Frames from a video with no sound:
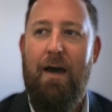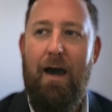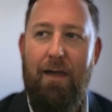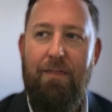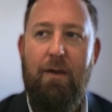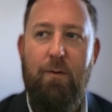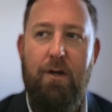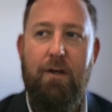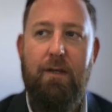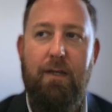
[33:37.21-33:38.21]
I think we
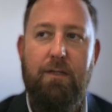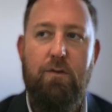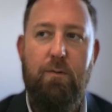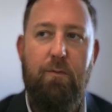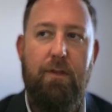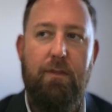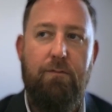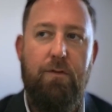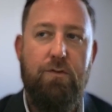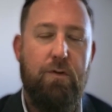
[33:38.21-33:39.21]
are going to get to a point in the
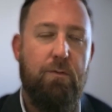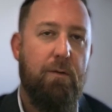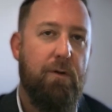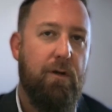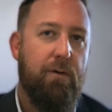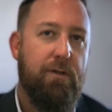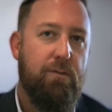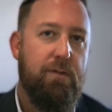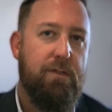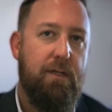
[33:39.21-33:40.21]
future where we're going
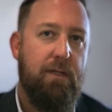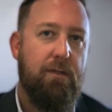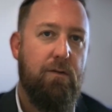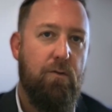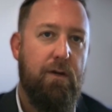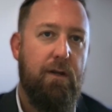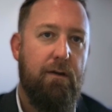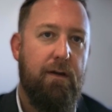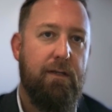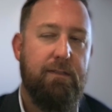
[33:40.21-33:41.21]
to attend court
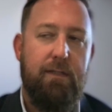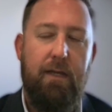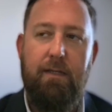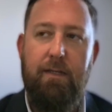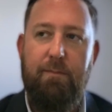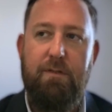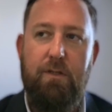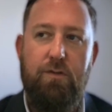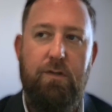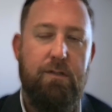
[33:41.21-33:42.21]
hearings and
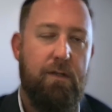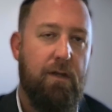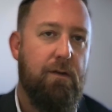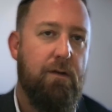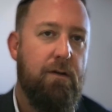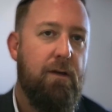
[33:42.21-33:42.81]
depositions and other